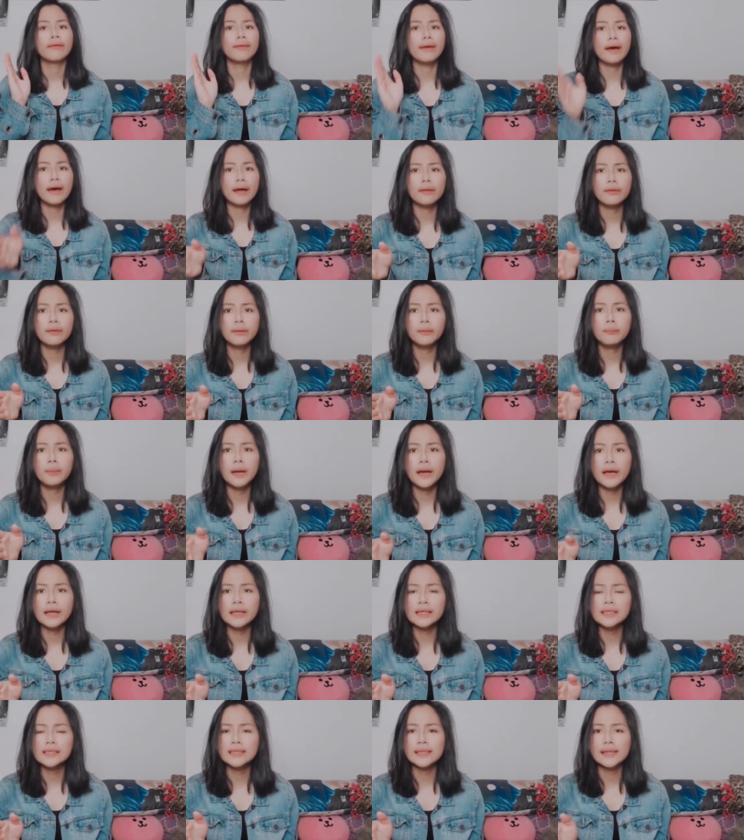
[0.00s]
the other
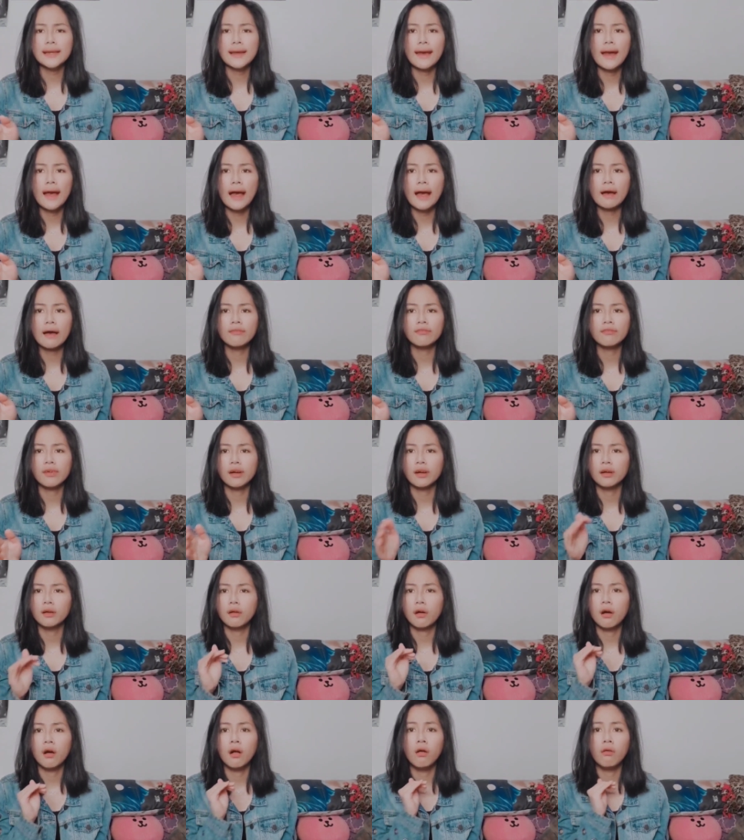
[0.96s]
bias that I have
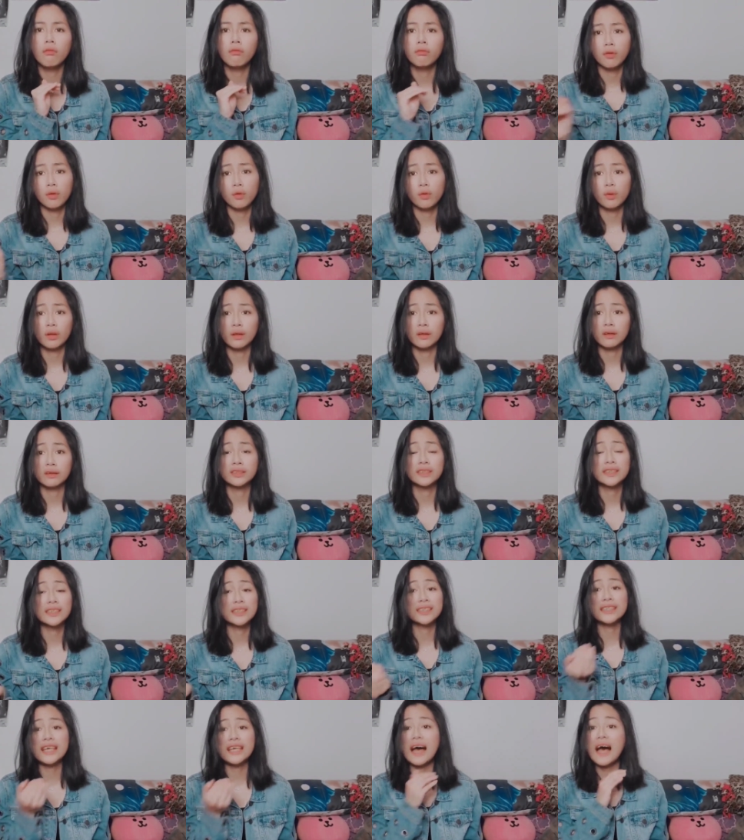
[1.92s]
are all vocal,
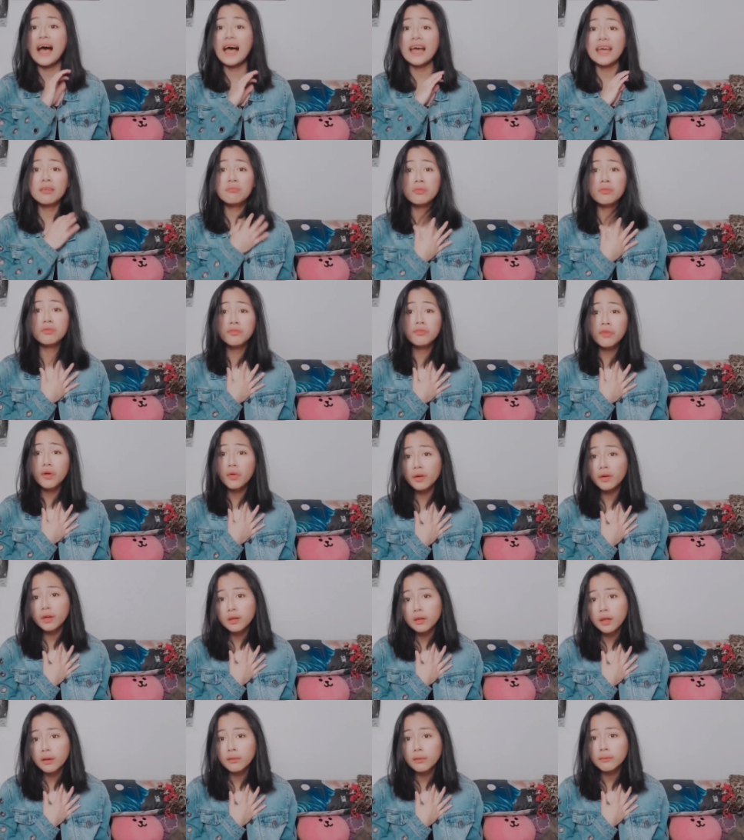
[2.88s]
since I am a
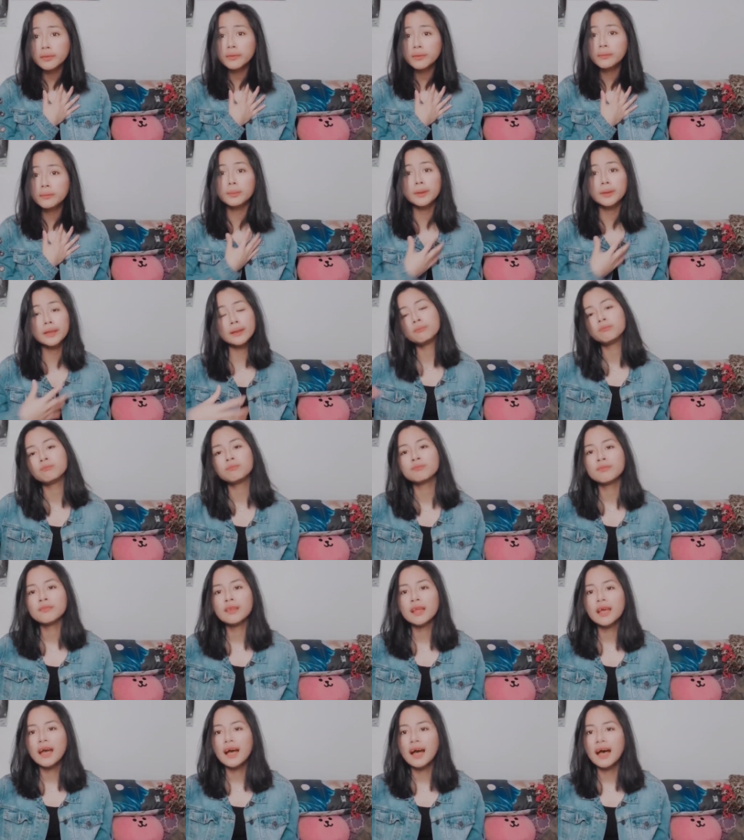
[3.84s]
vocal lover. But
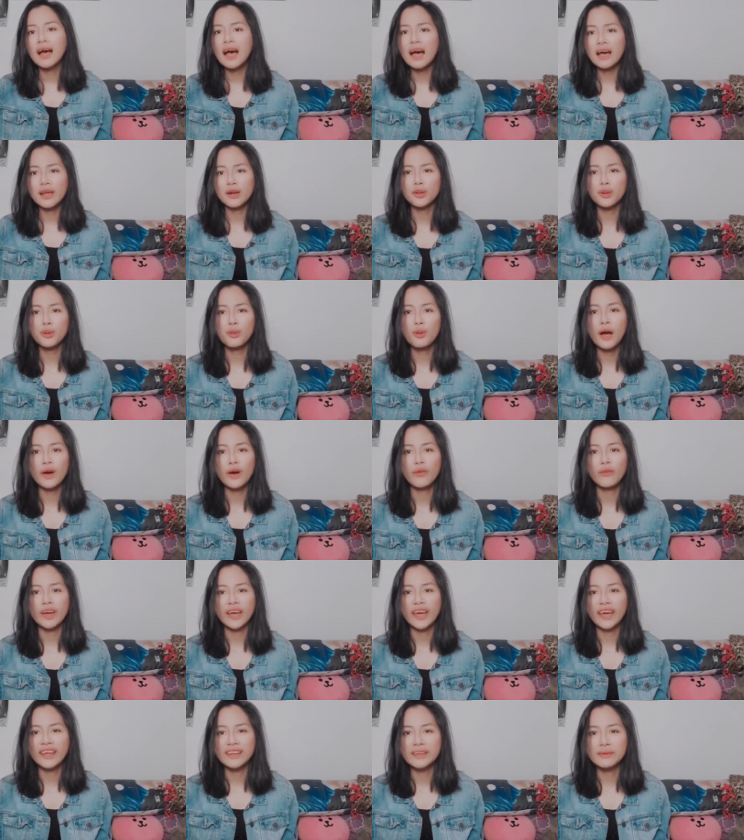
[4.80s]
I don't know
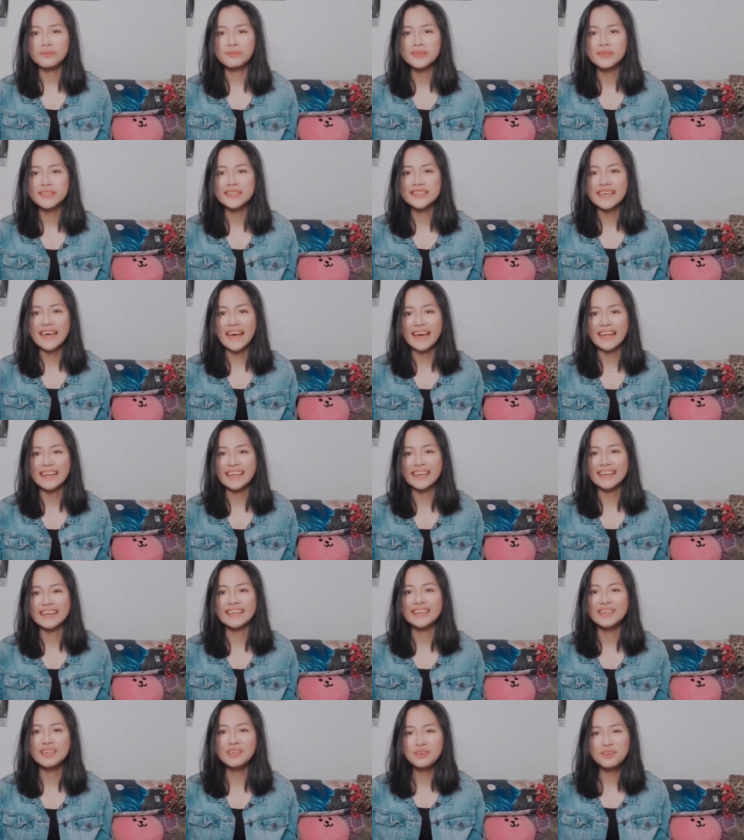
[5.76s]
how I end up
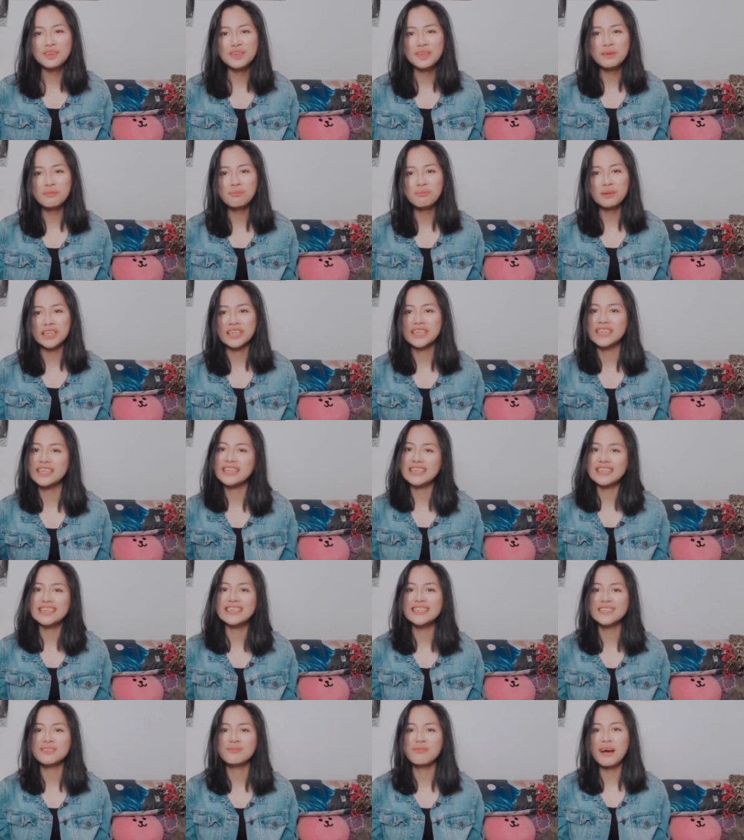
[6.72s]
standing Yoongi, but
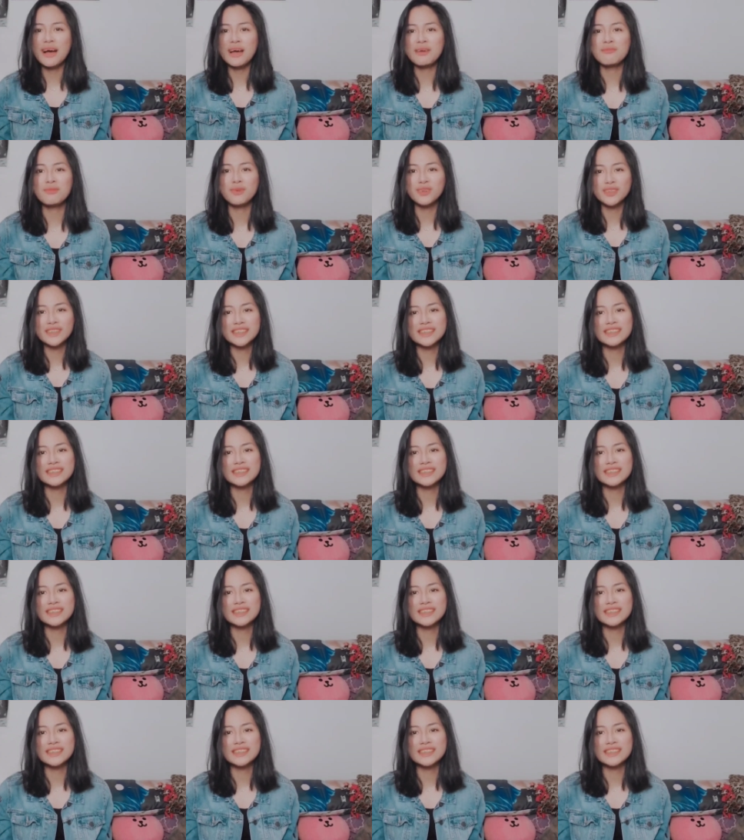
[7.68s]
he is my